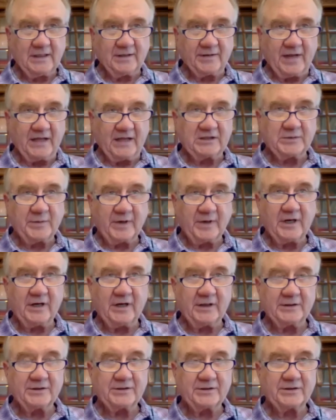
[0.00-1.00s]
That's
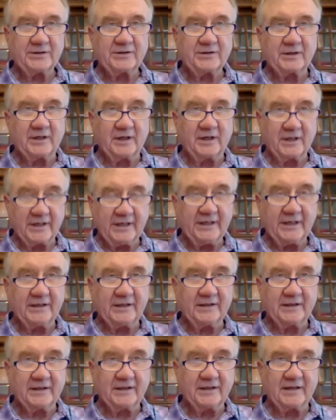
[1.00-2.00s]
because,
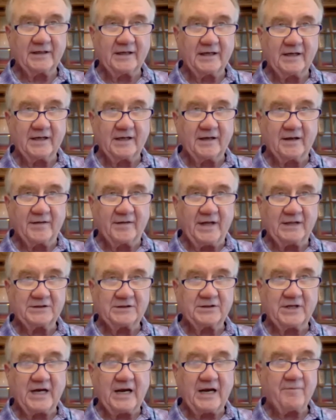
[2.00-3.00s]
again, that
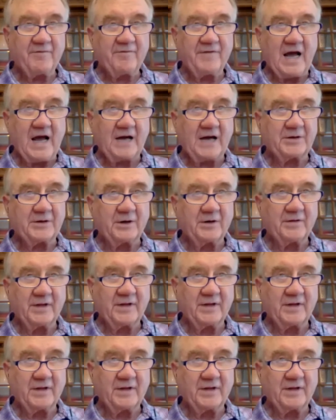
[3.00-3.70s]
same factor,